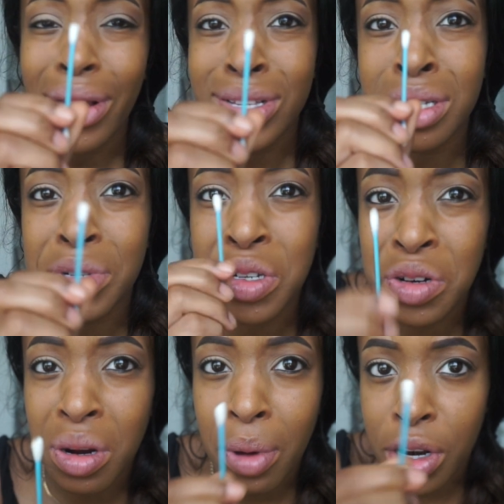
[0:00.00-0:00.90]
someone told
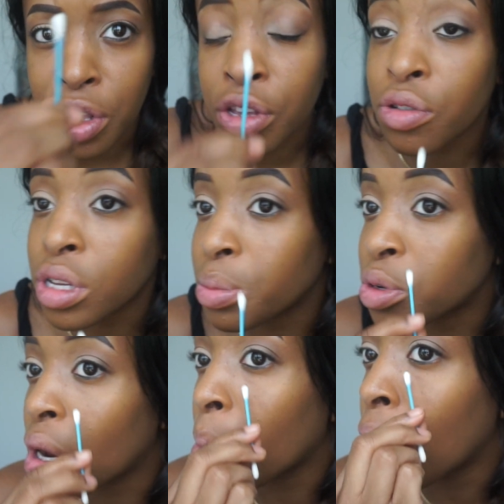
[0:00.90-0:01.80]
her about a Q-tip
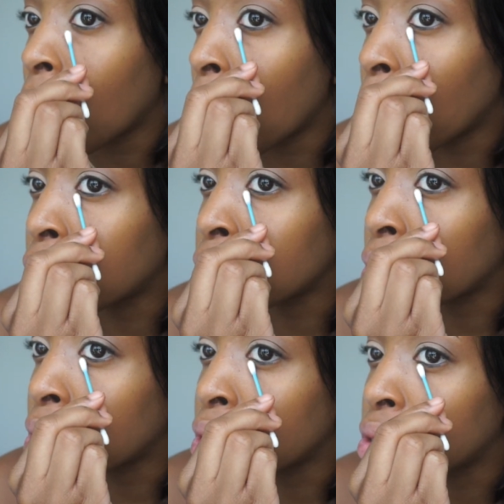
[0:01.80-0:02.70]
trip, which is
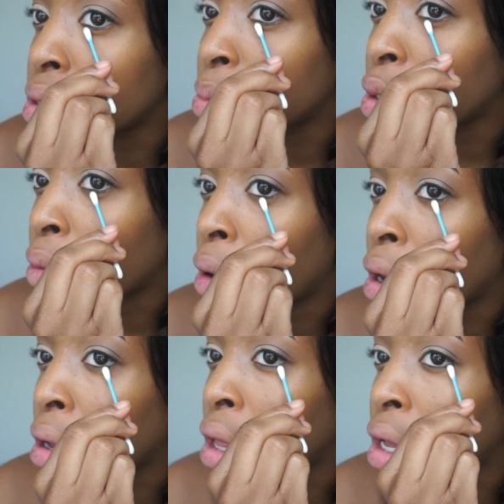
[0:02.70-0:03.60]
what cleans up your
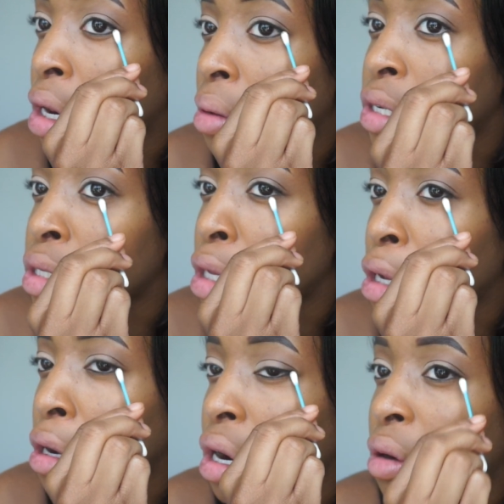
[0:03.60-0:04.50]
waterline. And I was just
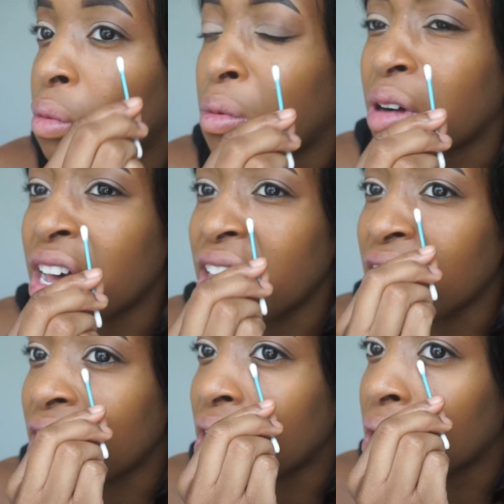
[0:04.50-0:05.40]
like, girl,
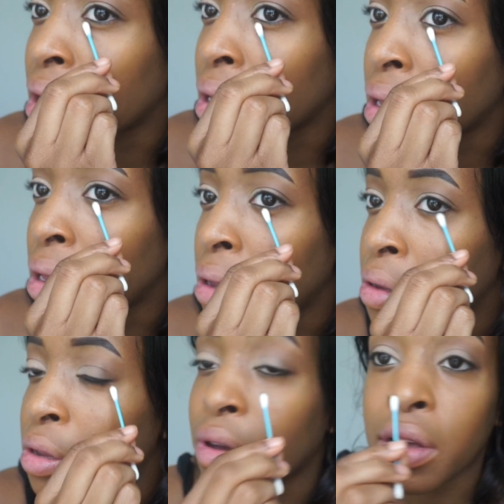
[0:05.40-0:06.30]
what?
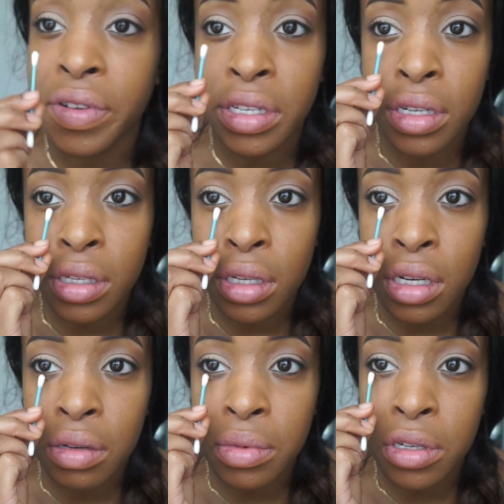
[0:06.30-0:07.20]
So ever since then,
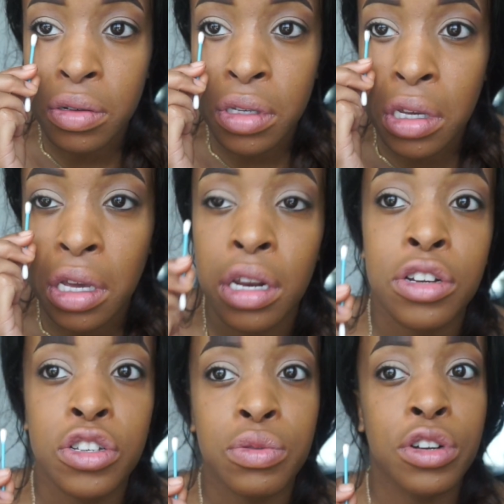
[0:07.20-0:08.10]
I've been using it, and it
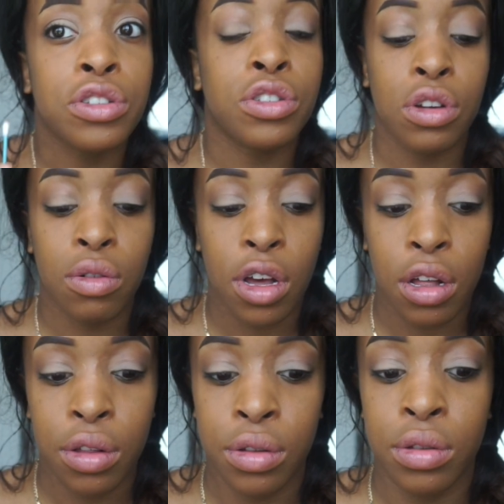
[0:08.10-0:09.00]
just works so well.